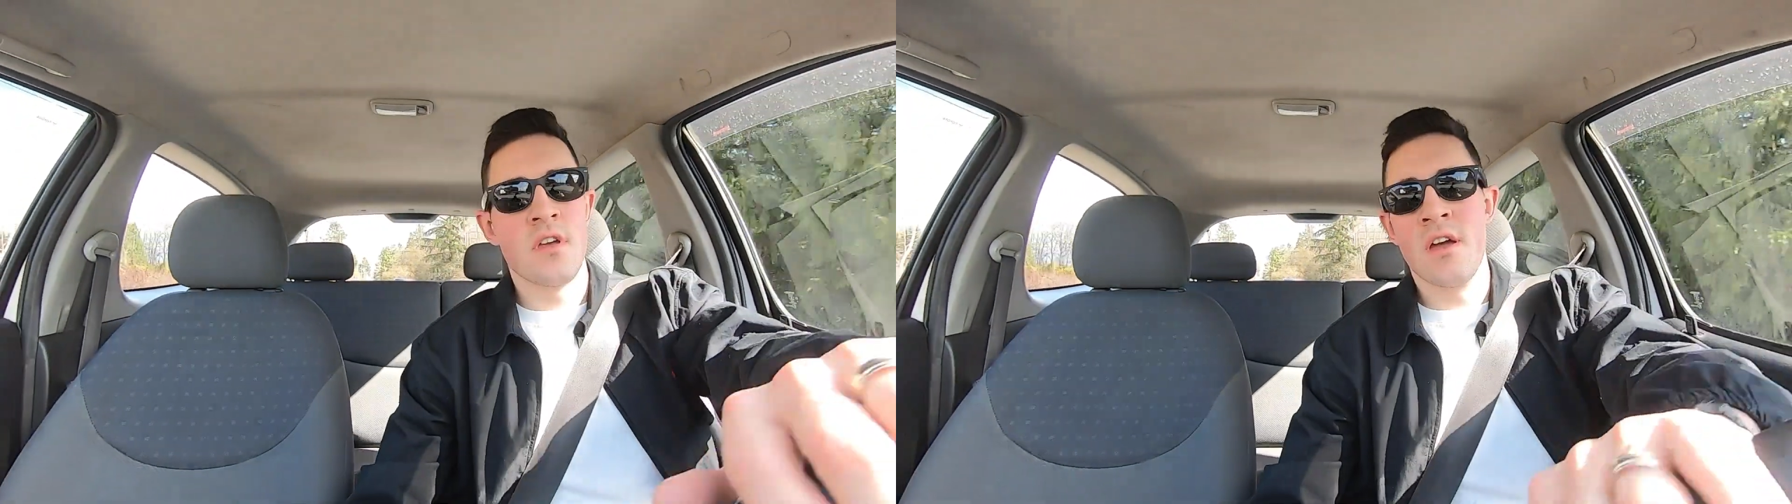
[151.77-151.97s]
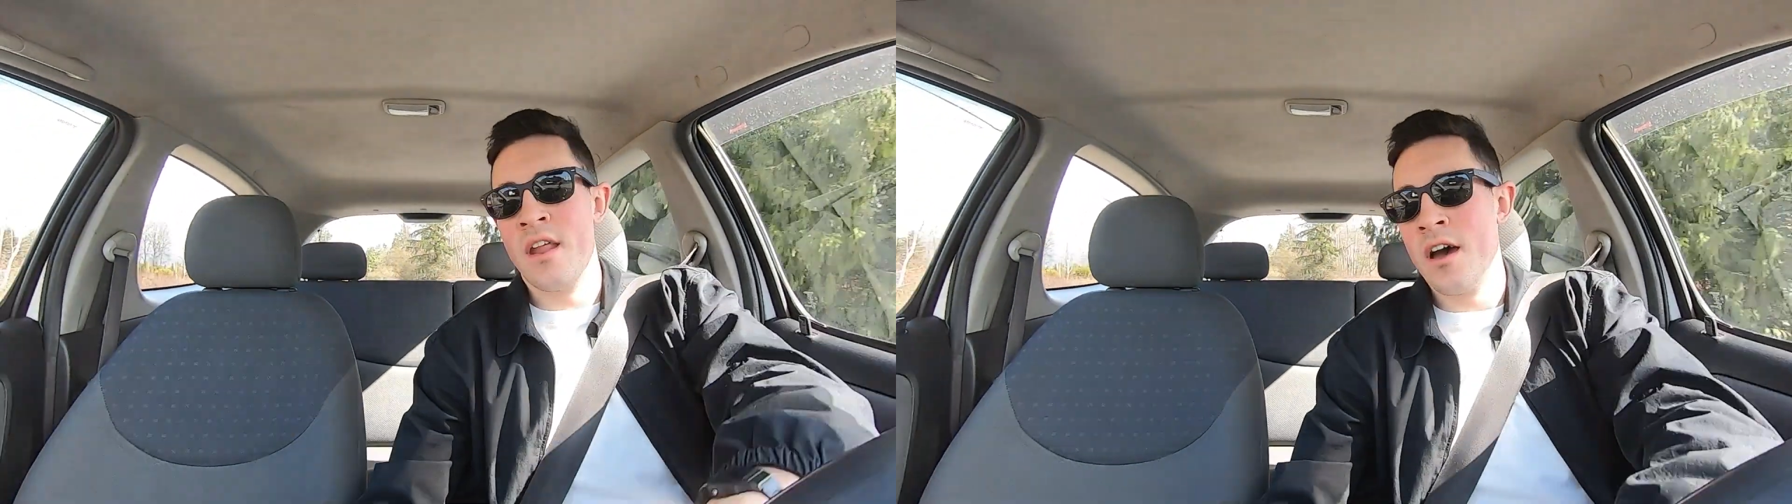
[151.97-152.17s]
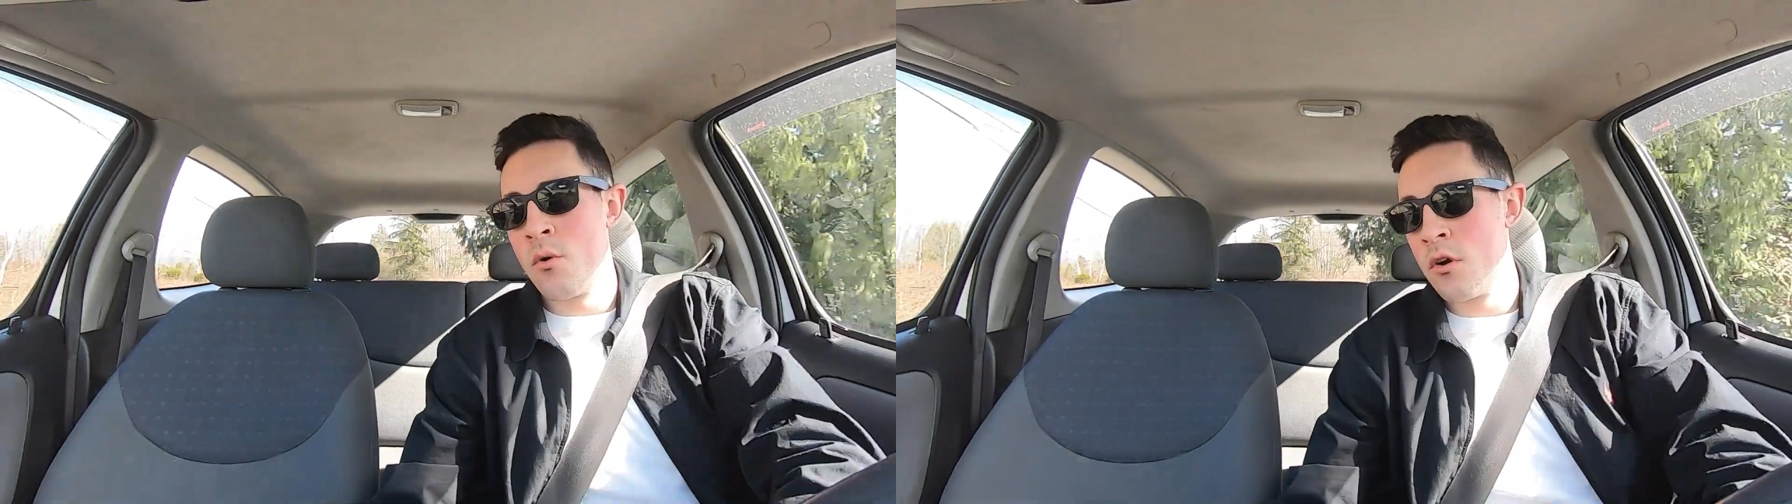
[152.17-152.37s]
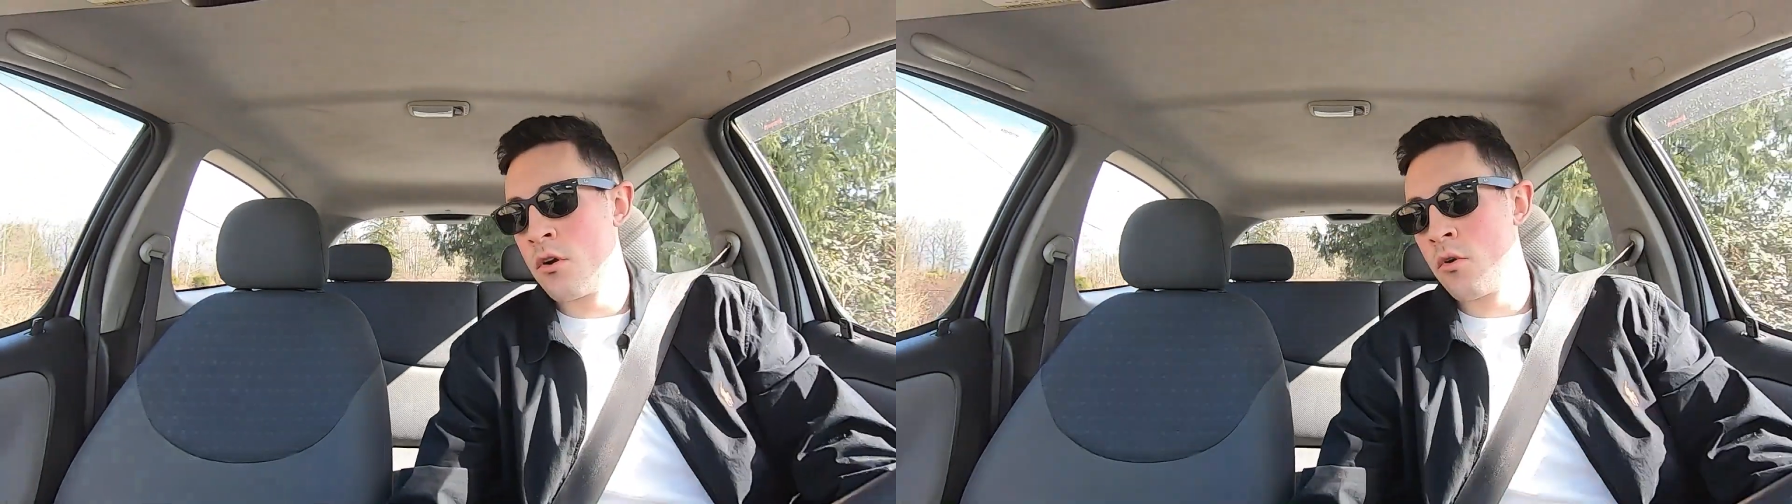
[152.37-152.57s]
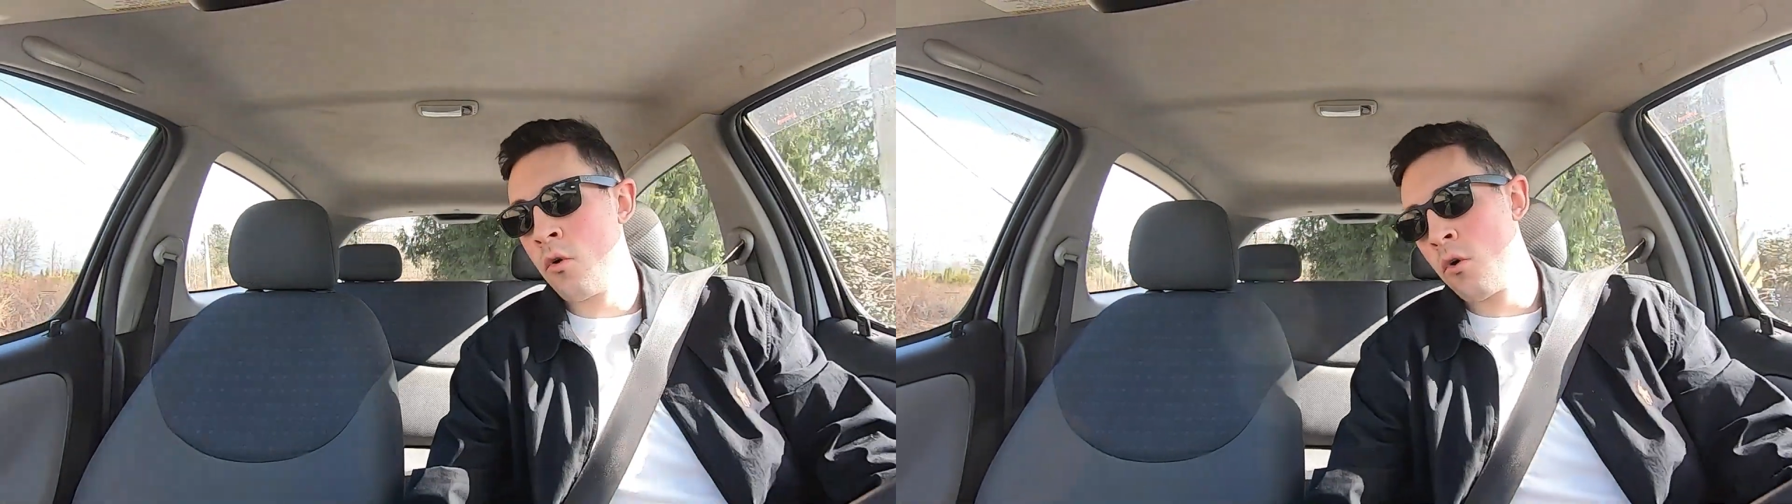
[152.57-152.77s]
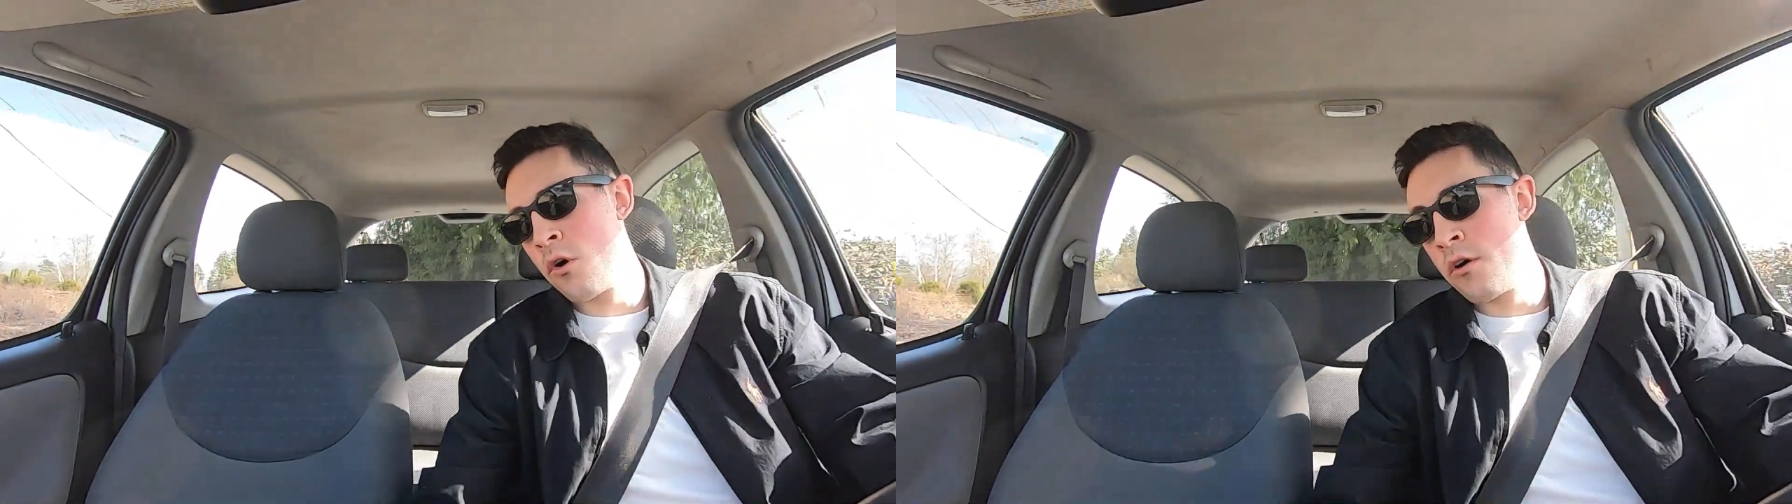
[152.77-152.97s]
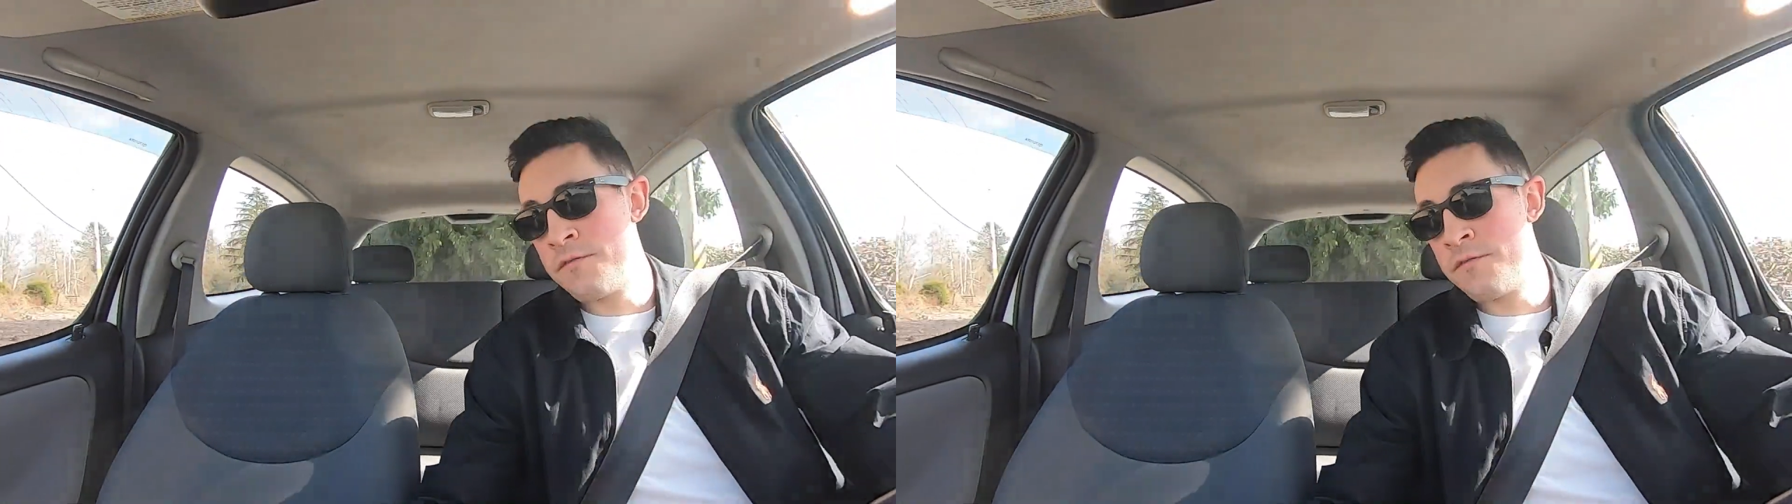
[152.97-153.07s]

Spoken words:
an hour or